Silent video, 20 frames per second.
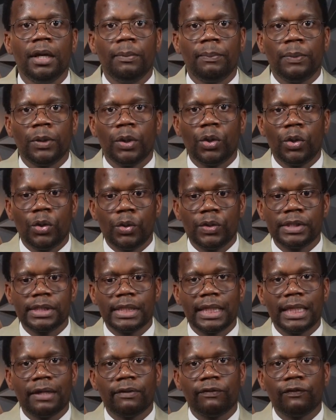
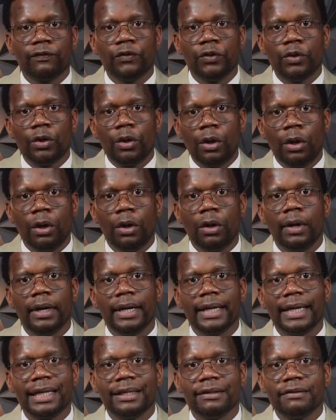Because if you're
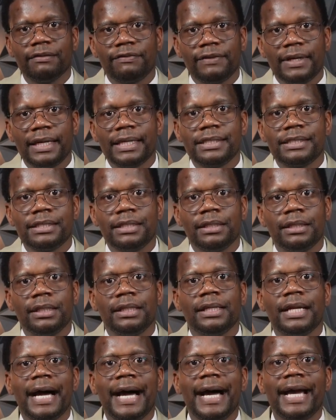investing
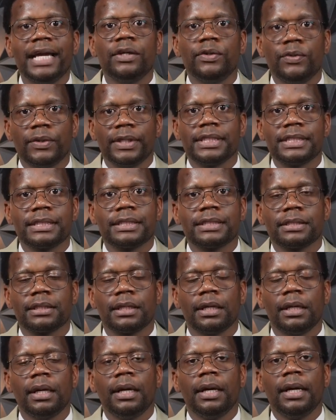in high risks
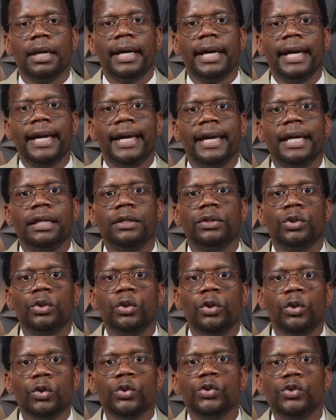and
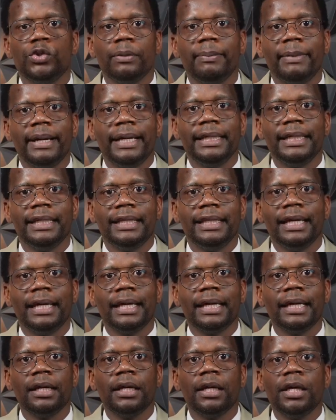you lose your money
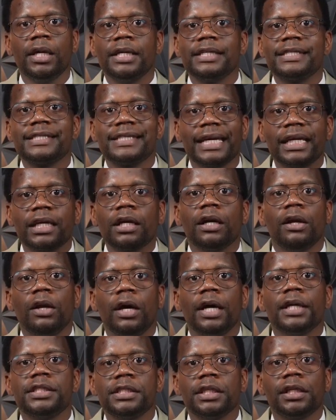there,
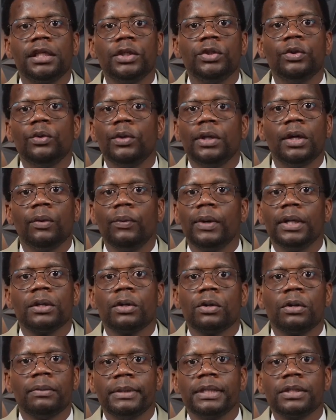psychologically you're going to want
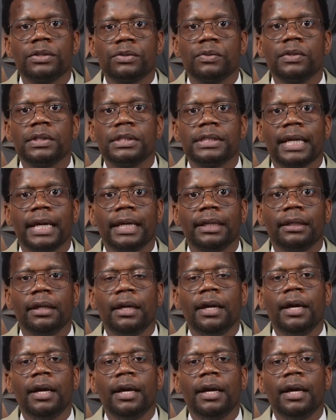to commit suicide.